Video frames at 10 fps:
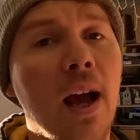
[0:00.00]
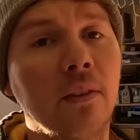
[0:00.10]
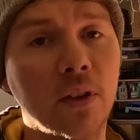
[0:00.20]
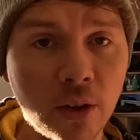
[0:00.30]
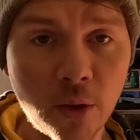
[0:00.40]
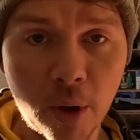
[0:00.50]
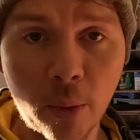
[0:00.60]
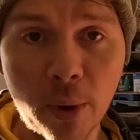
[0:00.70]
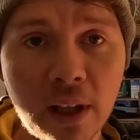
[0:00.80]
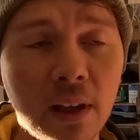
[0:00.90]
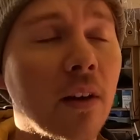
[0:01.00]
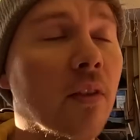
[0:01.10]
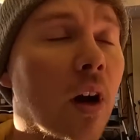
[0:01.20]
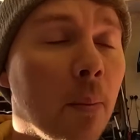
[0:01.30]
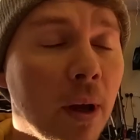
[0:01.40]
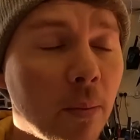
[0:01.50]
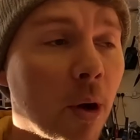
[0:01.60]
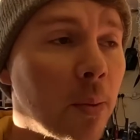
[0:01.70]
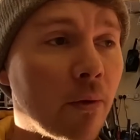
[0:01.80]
I've got a new puppy. I've got a bit puppy